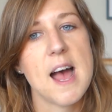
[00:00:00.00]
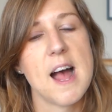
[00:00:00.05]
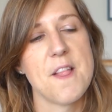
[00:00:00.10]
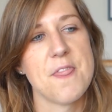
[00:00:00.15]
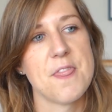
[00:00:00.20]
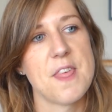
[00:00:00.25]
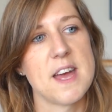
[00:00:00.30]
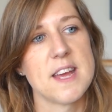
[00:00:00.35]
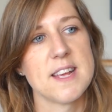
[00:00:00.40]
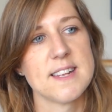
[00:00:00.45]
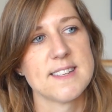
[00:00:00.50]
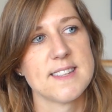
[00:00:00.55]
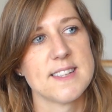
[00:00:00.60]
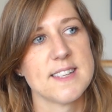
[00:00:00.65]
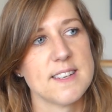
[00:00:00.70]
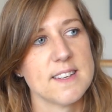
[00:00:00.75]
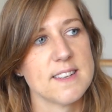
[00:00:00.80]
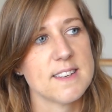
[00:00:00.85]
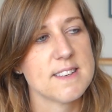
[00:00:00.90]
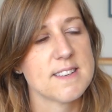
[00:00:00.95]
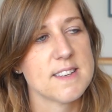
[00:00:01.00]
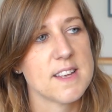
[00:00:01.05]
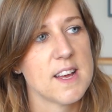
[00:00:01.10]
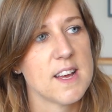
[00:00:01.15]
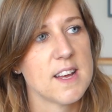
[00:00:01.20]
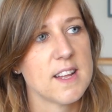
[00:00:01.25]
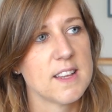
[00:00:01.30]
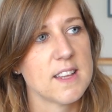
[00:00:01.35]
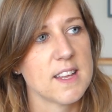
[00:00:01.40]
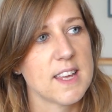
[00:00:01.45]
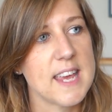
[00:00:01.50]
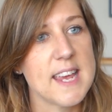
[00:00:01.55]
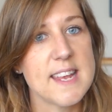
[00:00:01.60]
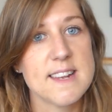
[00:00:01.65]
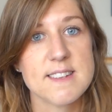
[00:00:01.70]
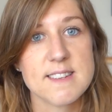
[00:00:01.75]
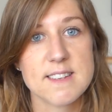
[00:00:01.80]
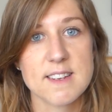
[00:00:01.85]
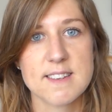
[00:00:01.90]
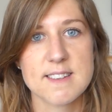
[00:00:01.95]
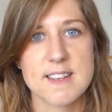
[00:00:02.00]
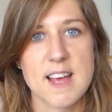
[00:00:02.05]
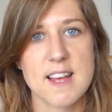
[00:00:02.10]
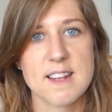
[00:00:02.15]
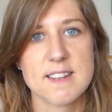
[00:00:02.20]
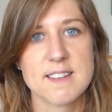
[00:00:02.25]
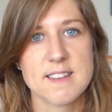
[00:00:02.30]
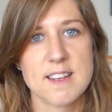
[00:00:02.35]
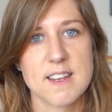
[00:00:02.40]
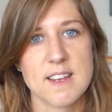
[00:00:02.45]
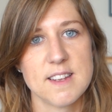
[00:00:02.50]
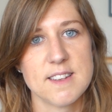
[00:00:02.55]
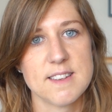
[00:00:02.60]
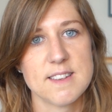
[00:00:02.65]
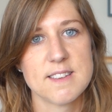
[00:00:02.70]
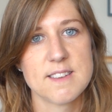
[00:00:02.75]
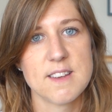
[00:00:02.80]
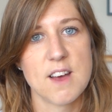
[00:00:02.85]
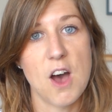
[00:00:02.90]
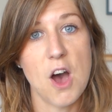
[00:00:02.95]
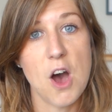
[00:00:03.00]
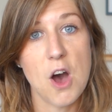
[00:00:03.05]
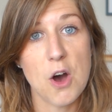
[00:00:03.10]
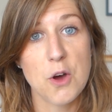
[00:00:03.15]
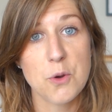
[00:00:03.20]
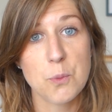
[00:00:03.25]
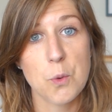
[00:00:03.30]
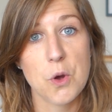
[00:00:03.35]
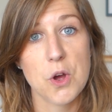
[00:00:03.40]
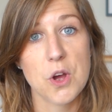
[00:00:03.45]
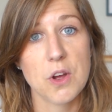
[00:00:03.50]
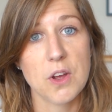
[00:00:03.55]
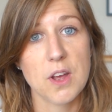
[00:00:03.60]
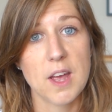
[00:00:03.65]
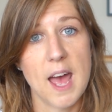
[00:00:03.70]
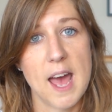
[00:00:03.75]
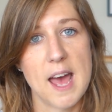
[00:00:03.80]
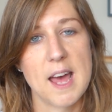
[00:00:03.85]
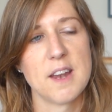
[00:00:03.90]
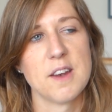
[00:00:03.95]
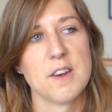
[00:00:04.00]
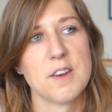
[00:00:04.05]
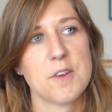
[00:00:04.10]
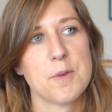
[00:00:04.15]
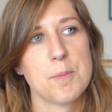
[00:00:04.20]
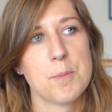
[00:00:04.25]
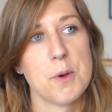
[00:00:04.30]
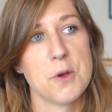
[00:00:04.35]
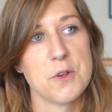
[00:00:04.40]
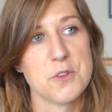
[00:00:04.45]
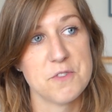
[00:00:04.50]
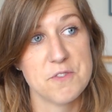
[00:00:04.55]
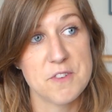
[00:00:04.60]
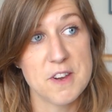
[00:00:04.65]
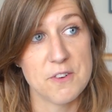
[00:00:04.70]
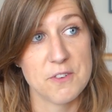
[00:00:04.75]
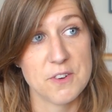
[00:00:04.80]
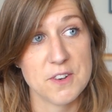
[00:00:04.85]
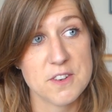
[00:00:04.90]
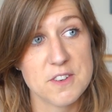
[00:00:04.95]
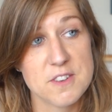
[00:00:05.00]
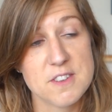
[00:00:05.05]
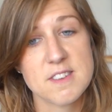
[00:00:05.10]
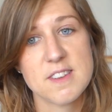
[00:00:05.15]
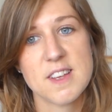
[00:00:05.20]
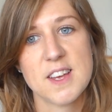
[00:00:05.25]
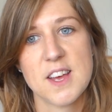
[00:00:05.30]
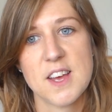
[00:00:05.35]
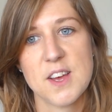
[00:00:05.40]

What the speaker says: and that is that the key to success is hard work and perseverance,